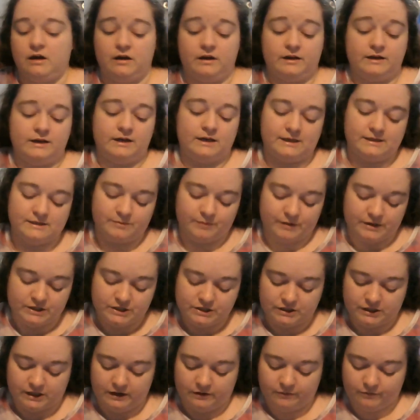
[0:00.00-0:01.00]

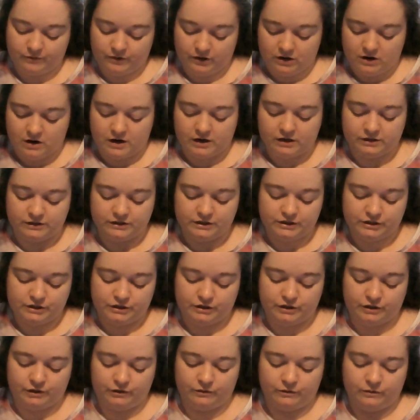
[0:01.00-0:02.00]
Especially in regards
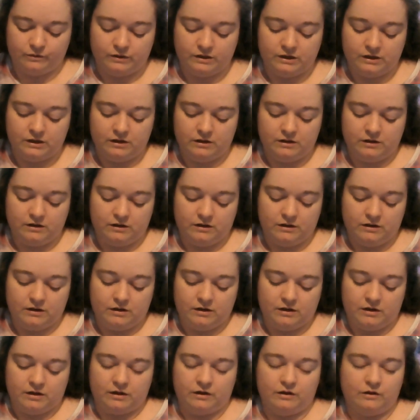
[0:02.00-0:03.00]
to,
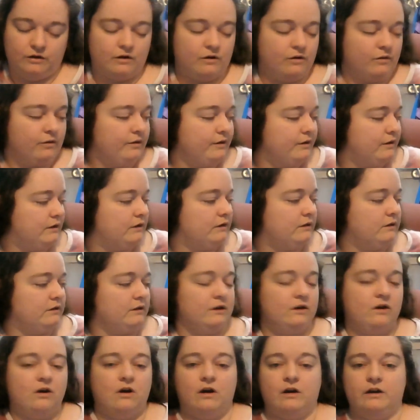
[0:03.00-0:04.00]
the
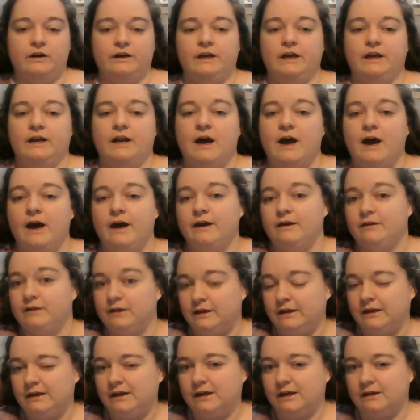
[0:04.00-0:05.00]
cardigan. I
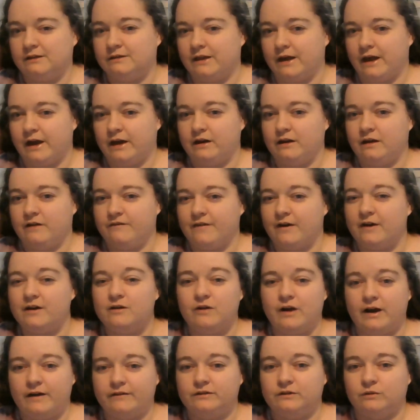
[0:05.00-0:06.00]
can get that if I don't
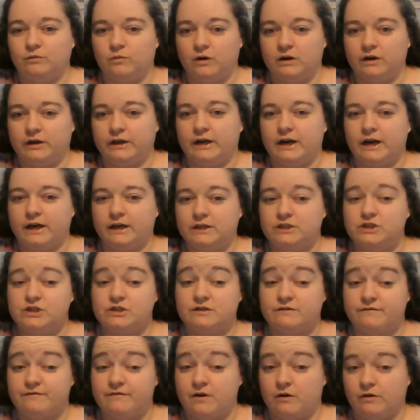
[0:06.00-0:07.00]
have to work and I can
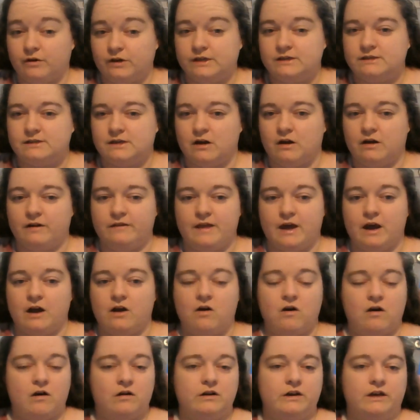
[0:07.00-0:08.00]
just focus on that
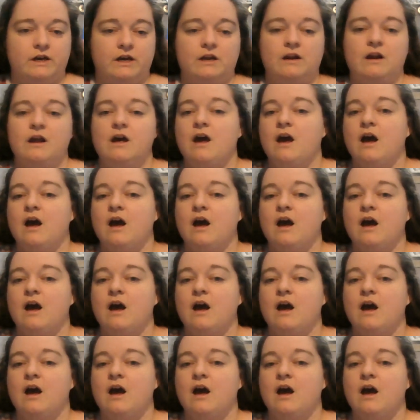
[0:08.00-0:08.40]
cardigan.